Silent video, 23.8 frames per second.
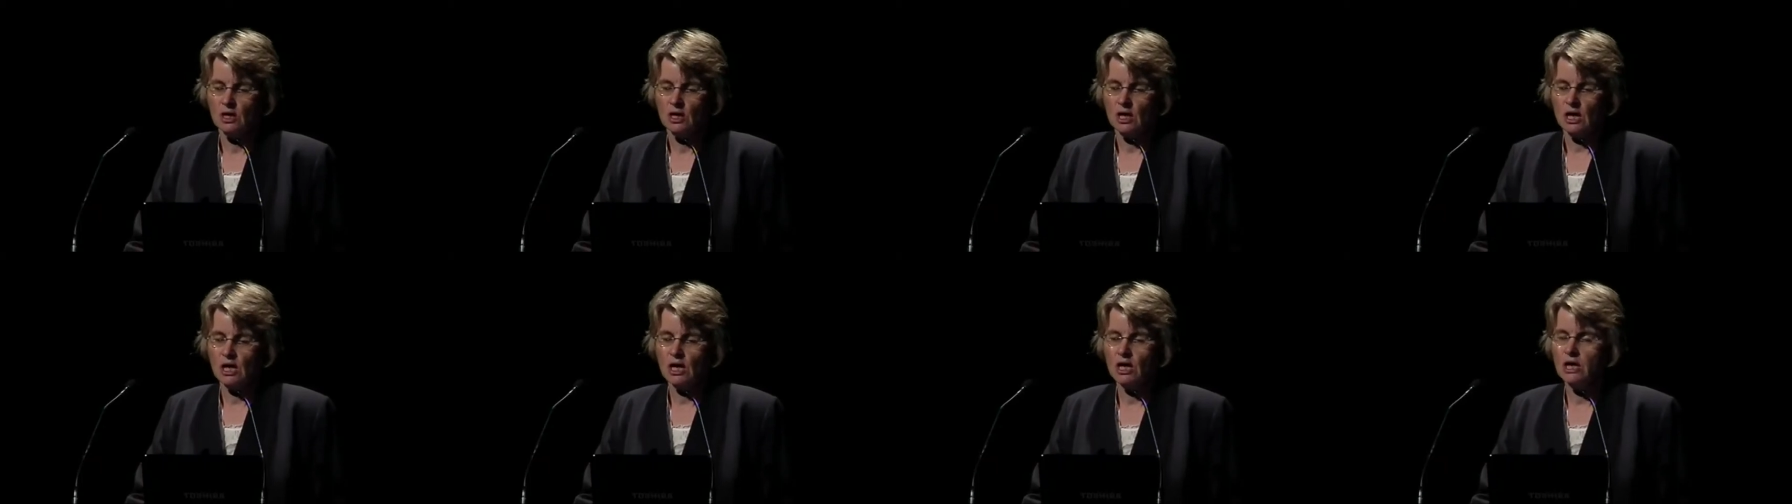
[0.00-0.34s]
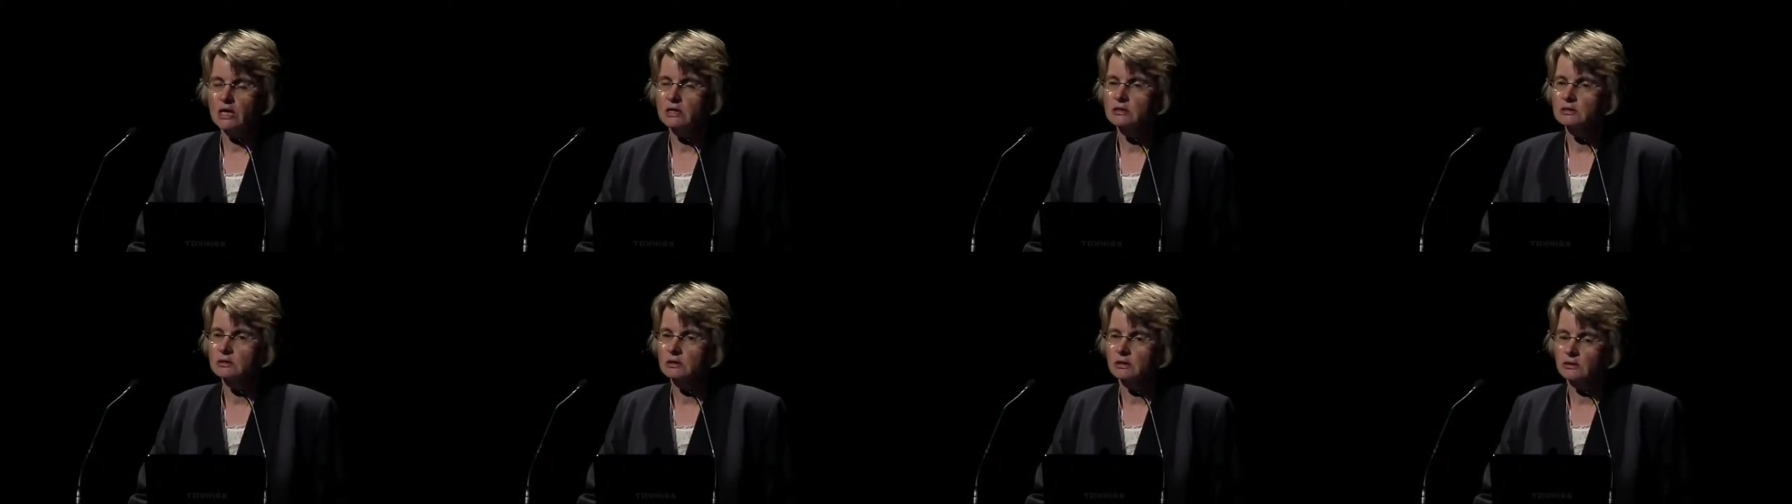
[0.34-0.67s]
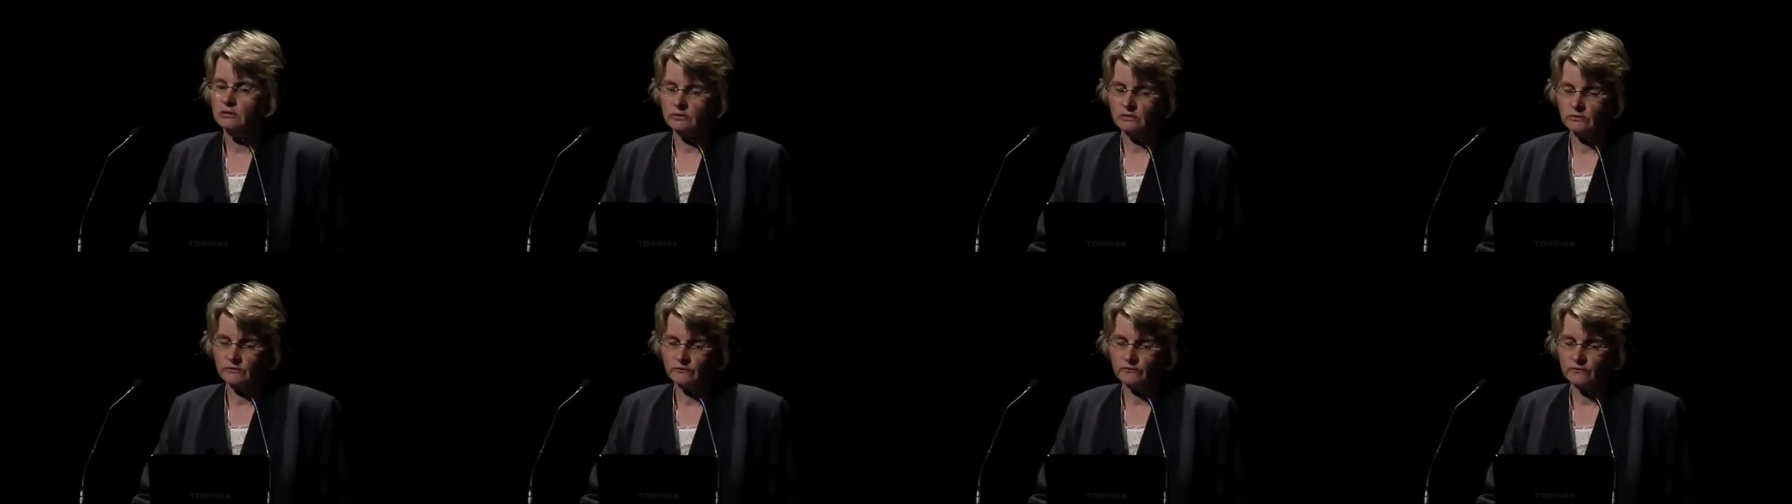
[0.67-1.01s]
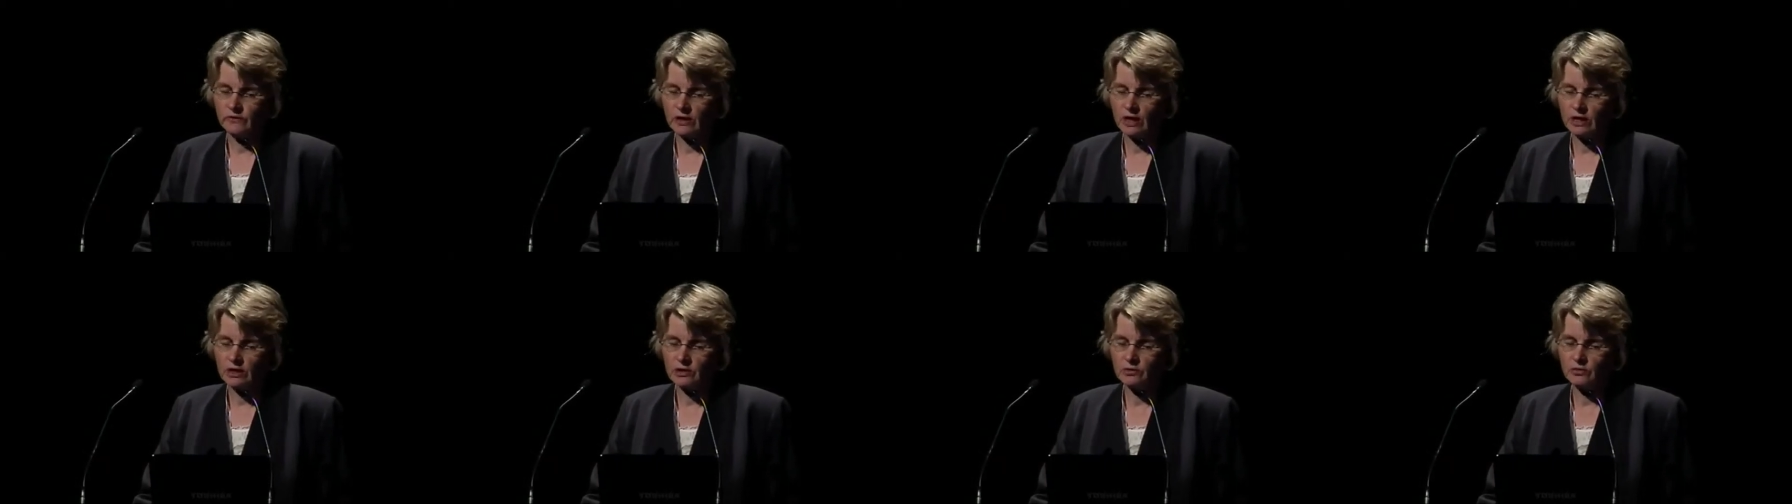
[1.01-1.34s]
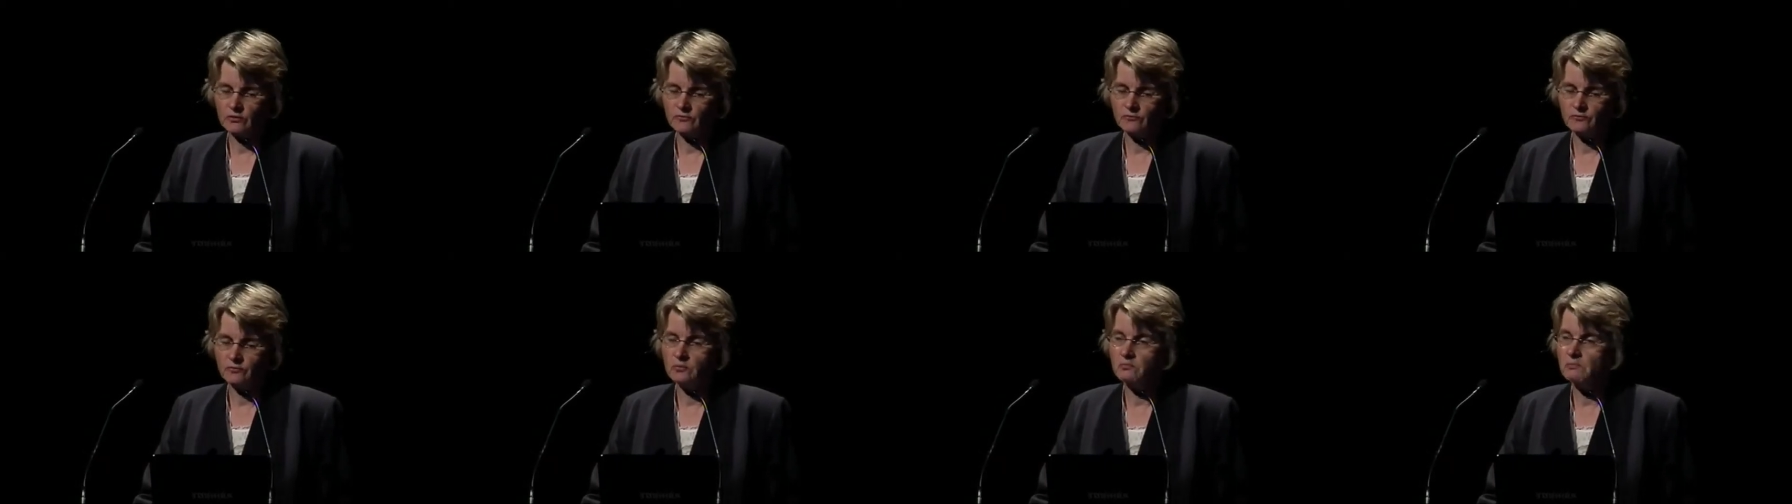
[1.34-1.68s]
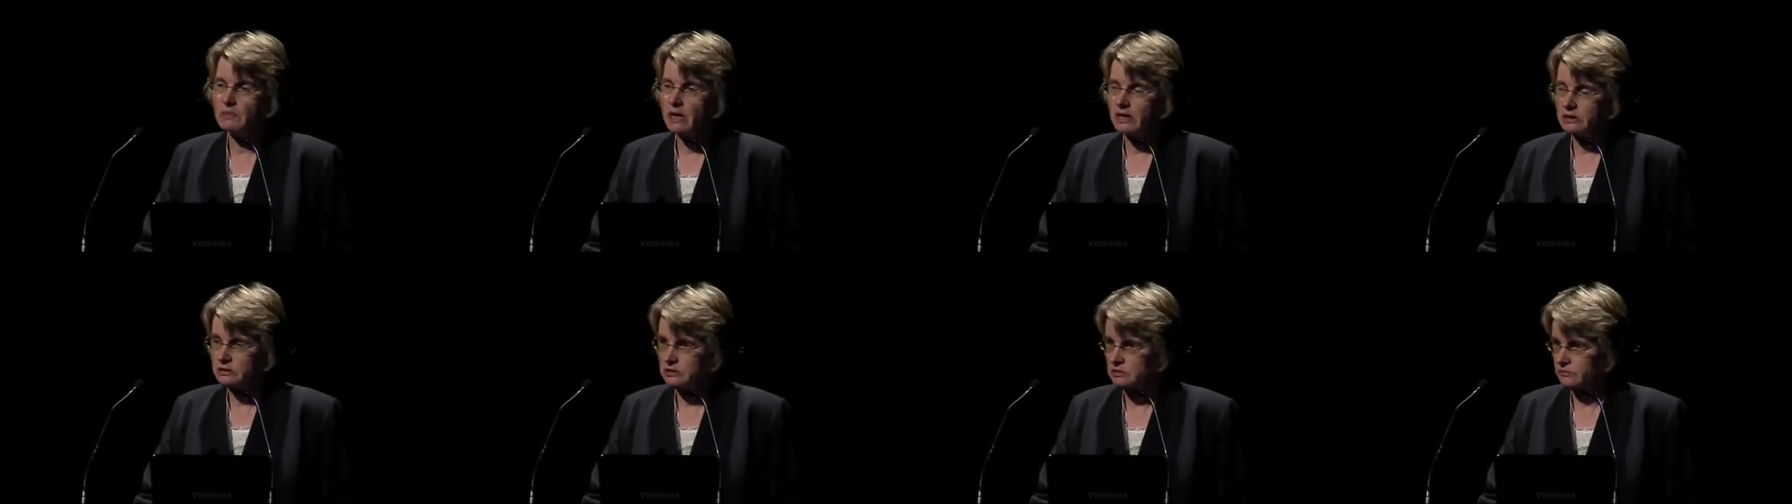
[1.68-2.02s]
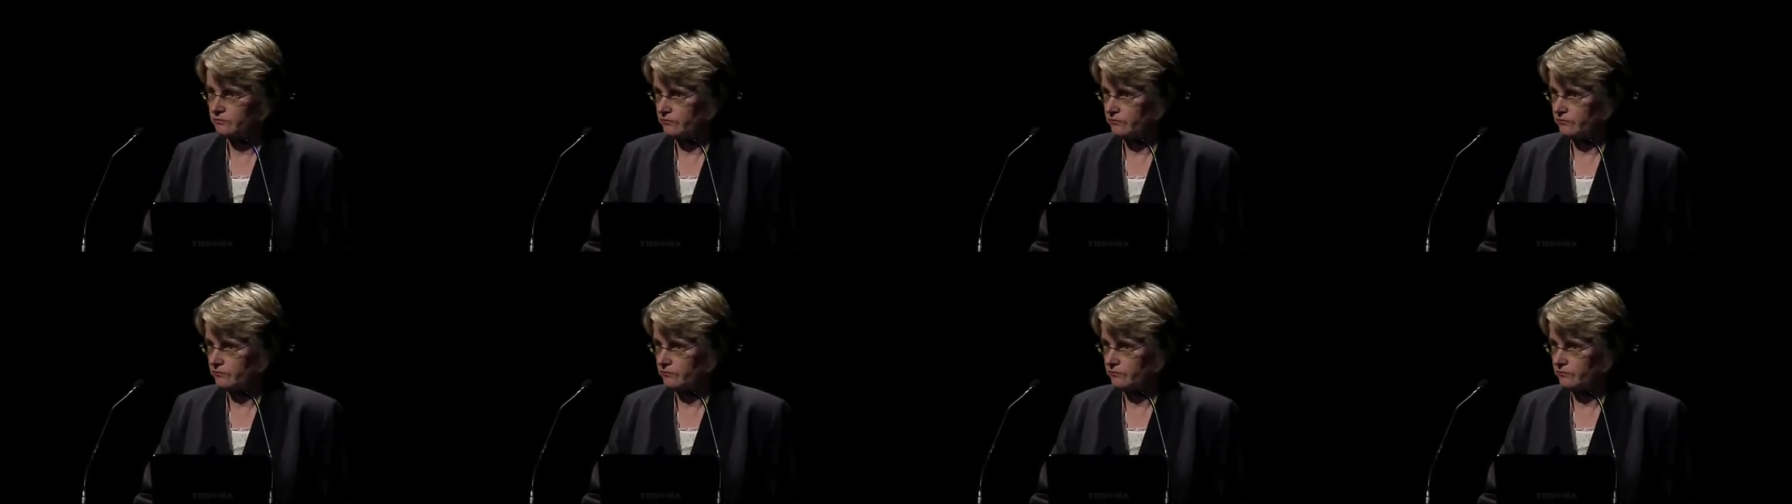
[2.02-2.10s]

And the value of much